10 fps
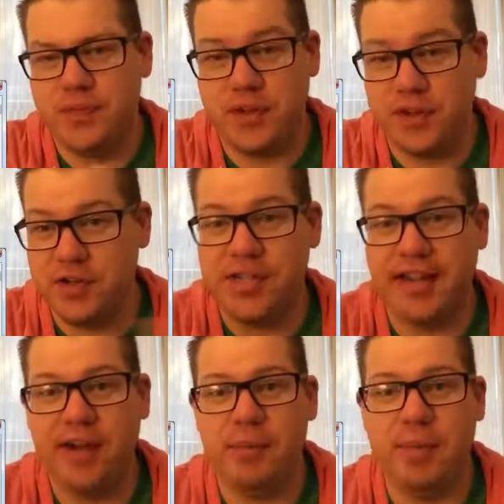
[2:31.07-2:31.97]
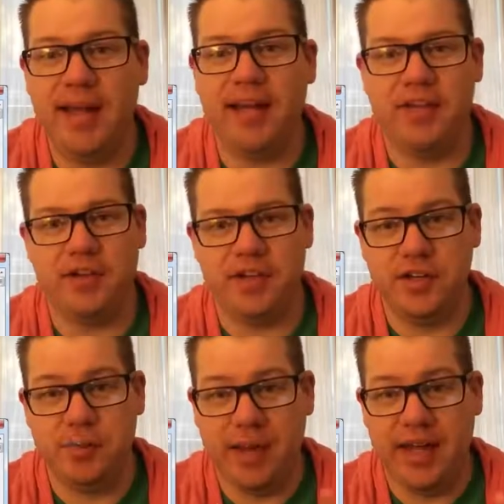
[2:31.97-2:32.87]
so you send out a ping, and you can
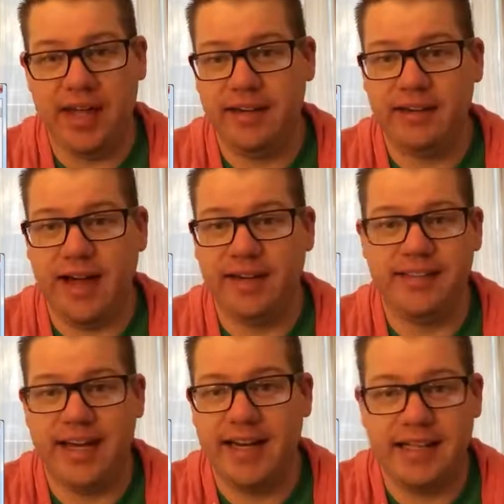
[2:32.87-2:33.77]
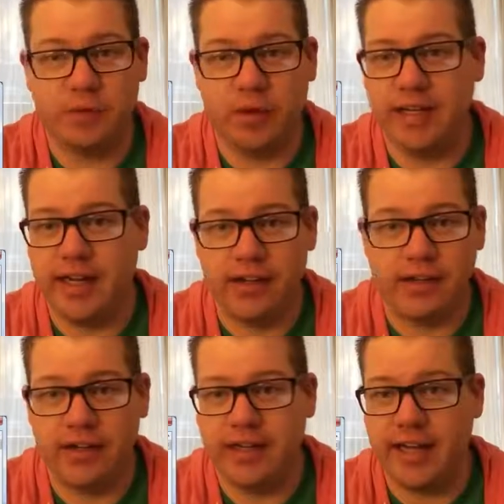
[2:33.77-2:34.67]
do
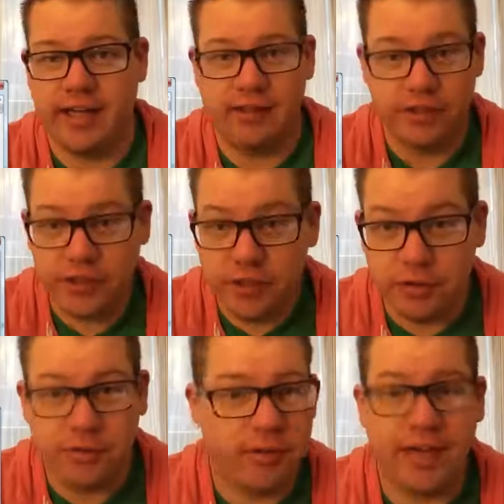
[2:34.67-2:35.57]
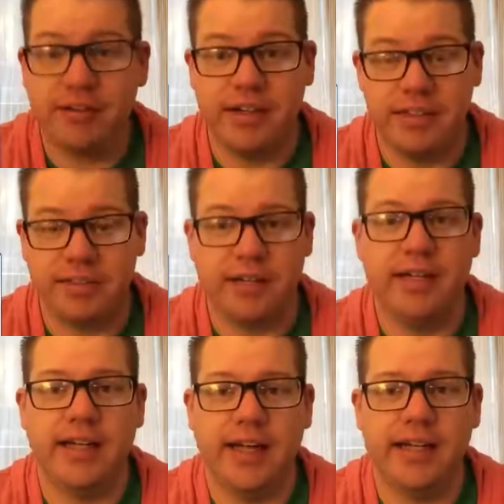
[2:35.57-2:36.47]
ping.10.20.30.2, whatever it is,
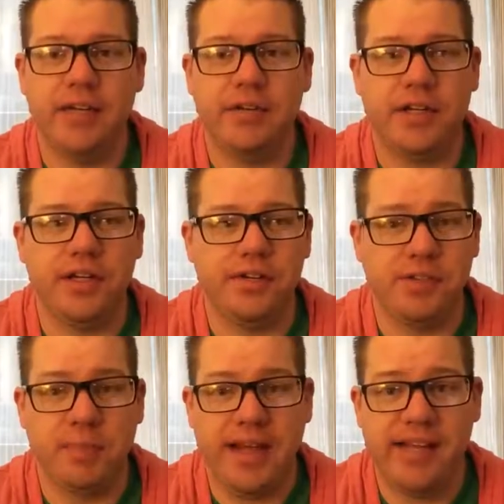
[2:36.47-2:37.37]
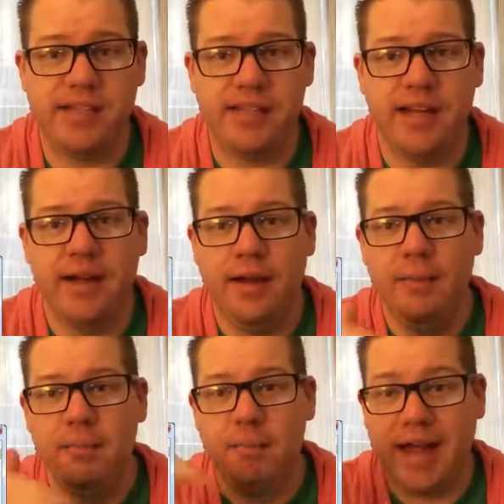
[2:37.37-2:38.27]
right? And then you can do space
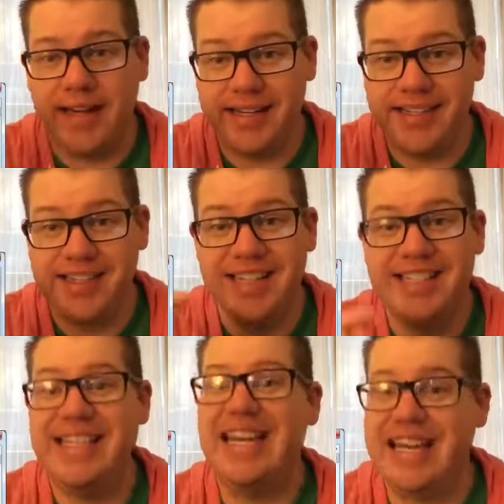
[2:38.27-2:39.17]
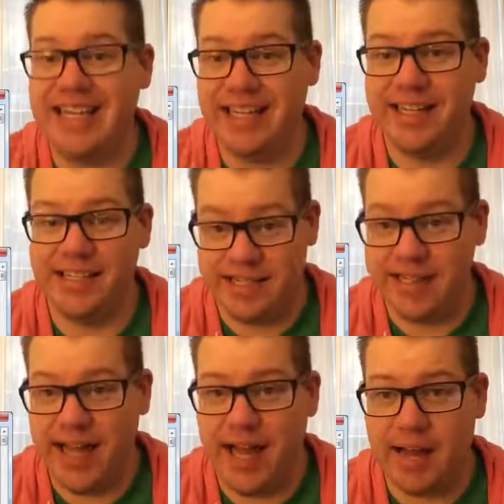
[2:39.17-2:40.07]
minus T as in
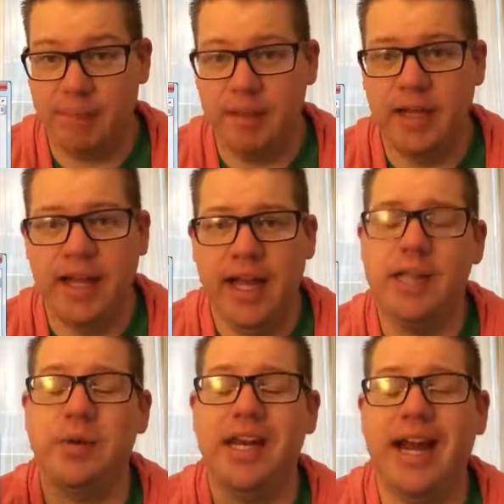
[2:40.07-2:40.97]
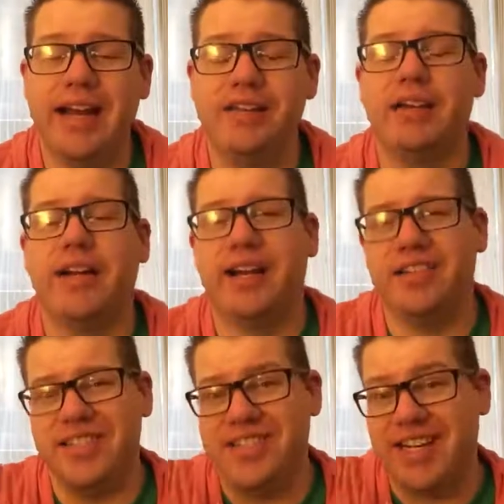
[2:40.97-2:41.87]
Tom, and you hit enter, and
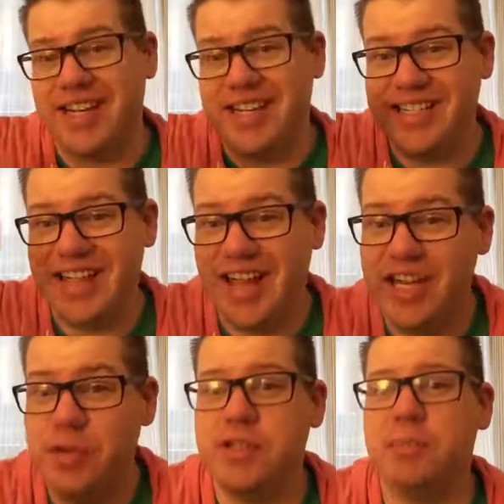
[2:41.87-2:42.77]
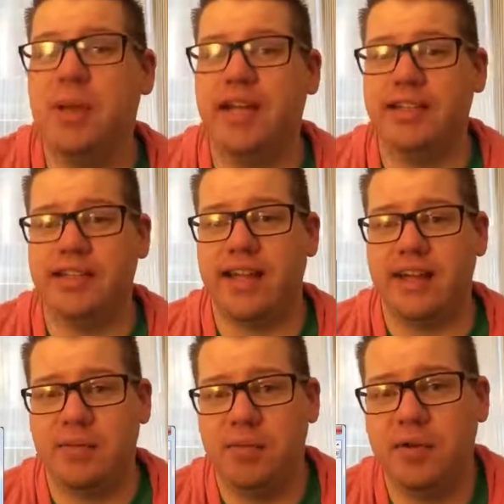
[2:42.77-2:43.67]
it'll send a continuous ping to
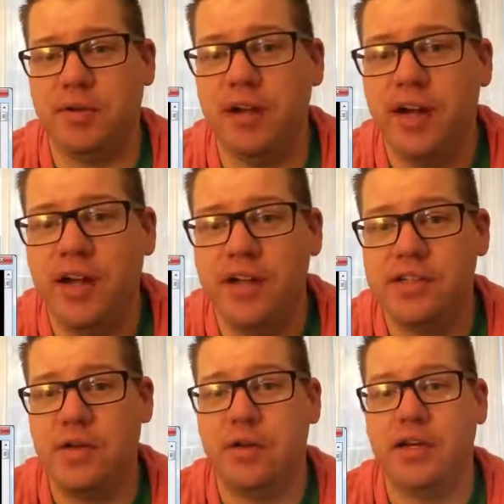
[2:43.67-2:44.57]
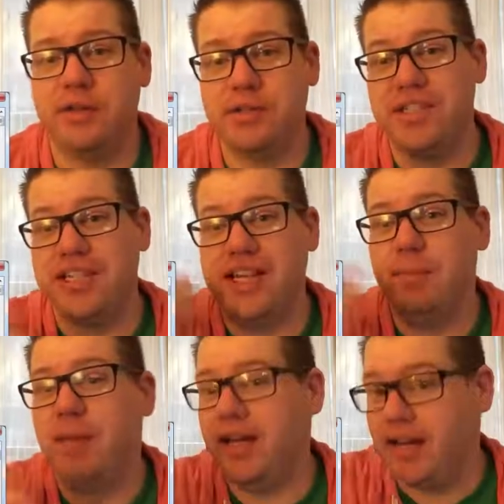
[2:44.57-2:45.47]
that computer. So it'll just
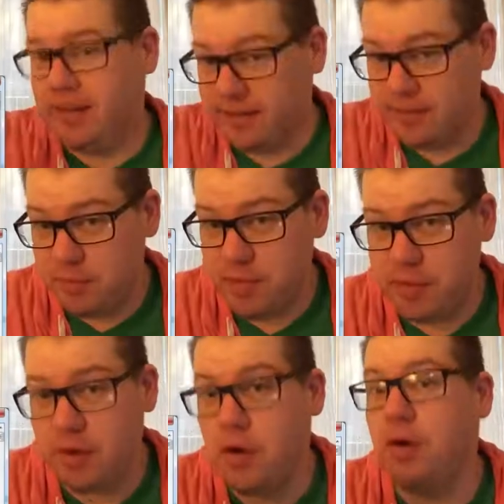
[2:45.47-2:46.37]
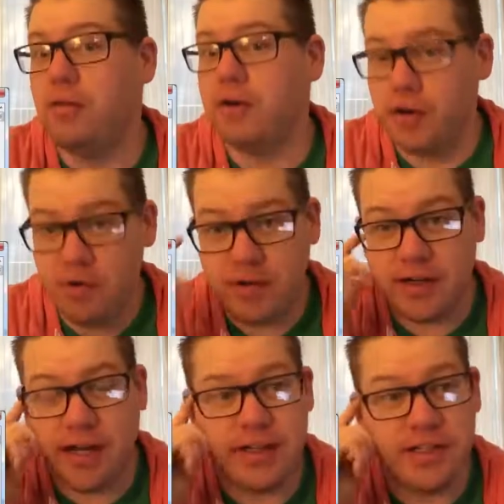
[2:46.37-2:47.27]
keep pinging this computer over and over
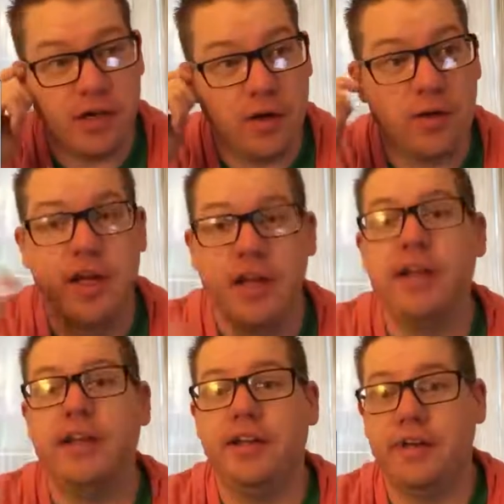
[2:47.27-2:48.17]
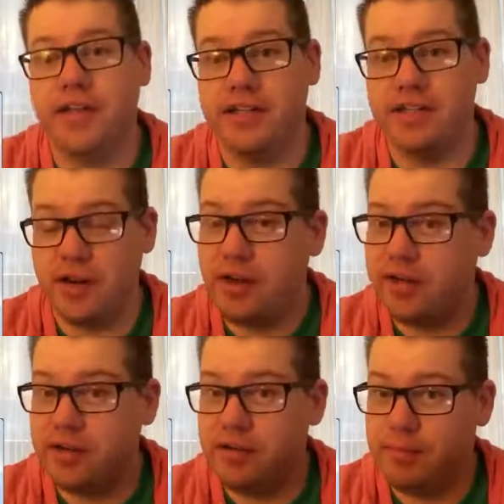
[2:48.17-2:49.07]
again. So you can start
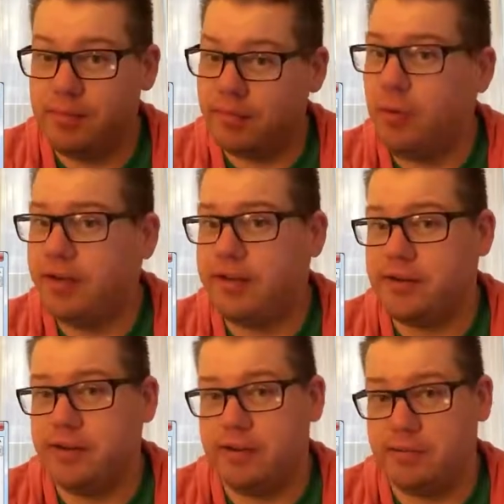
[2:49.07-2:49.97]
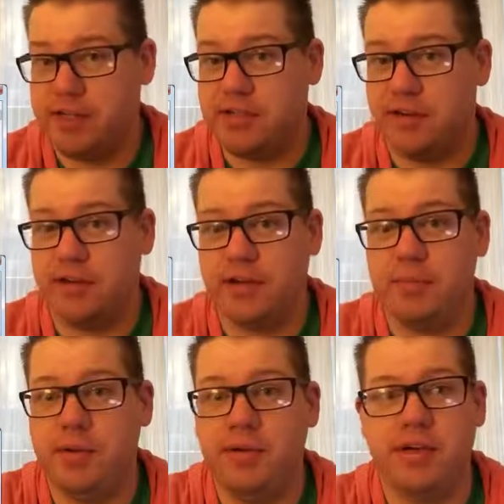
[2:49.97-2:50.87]
it before they restart their
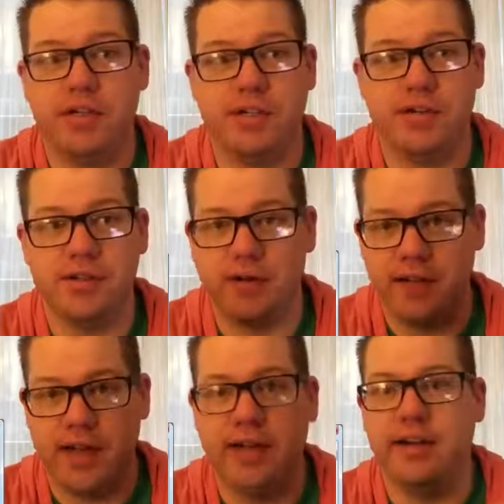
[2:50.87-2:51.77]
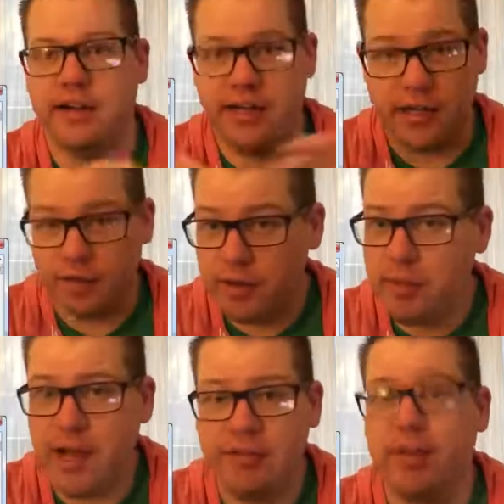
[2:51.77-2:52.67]
computer, and shows, okay, you're getting a
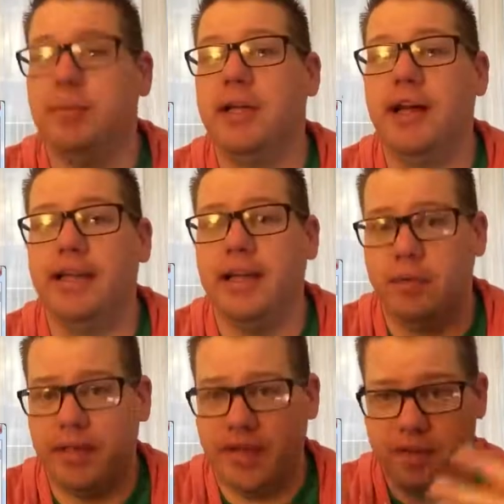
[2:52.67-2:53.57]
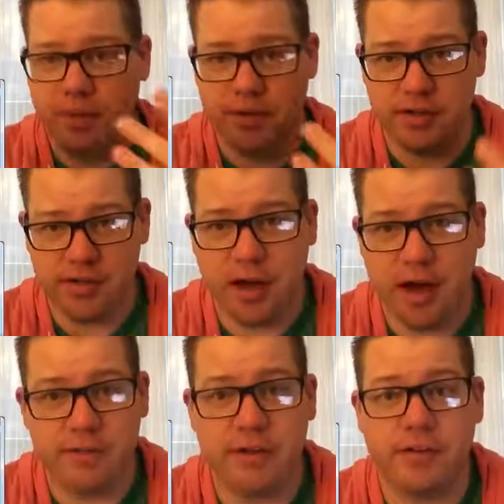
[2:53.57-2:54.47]
reply from it, and then when that computer's
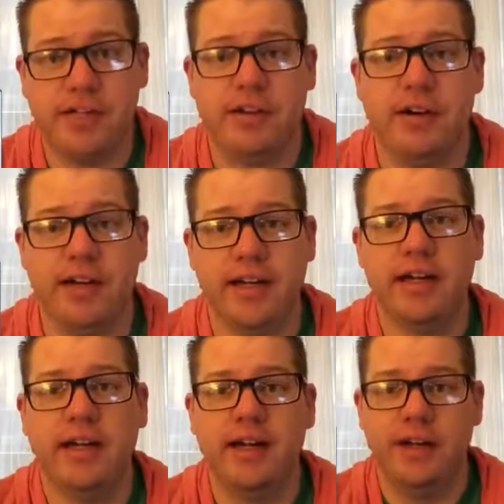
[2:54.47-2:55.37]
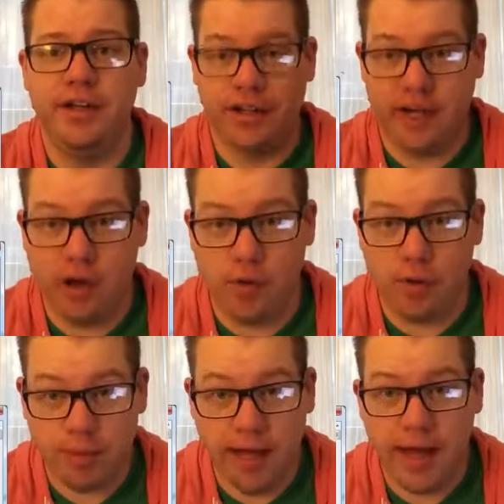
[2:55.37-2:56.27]
off and restarting, you'll get no
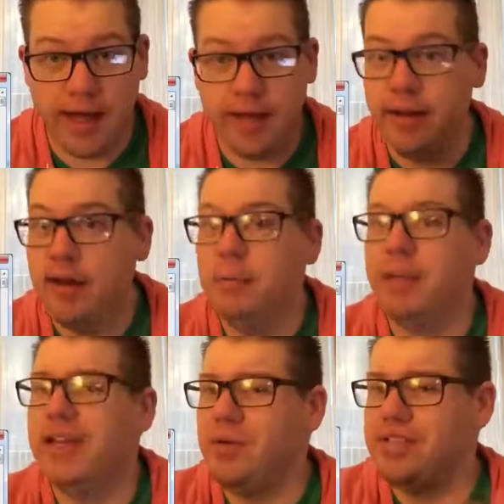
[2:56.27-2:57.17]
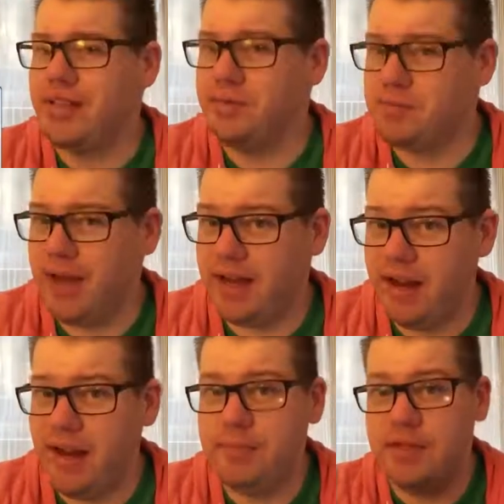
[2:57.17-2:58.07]
reply. But then once it comes back
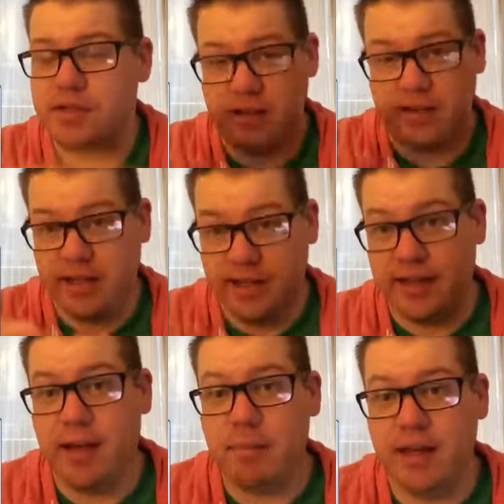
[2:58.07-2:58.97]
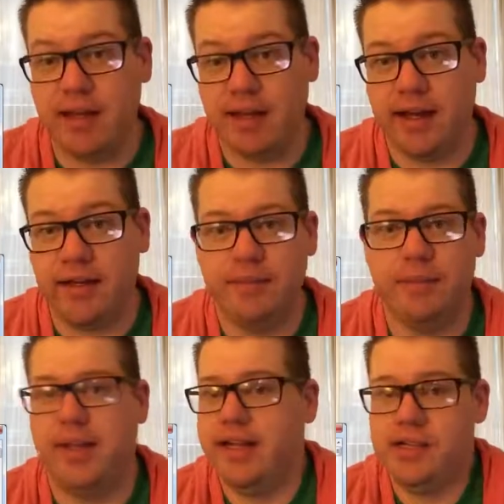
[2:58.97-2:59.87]
up, you'll start getting that ping again.
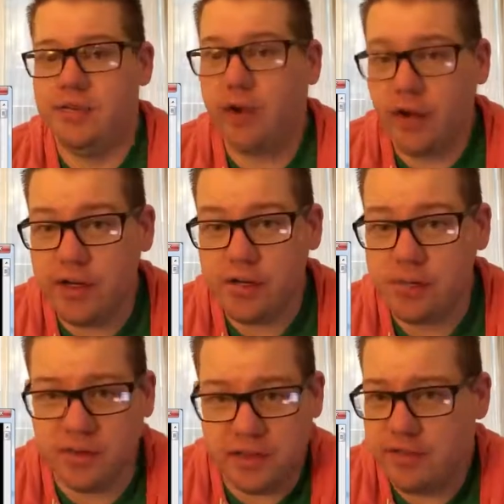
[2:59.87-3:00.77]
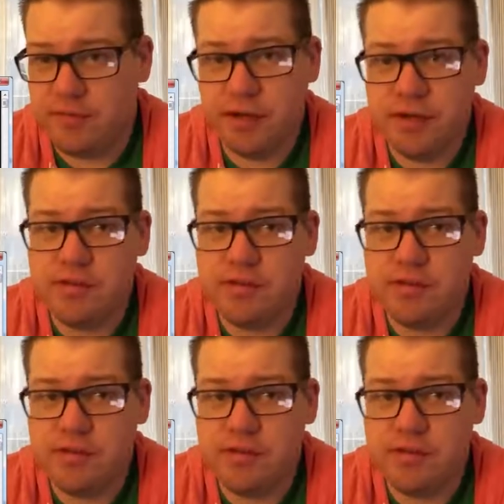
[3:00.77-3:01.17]
And that's just very useful. It's a very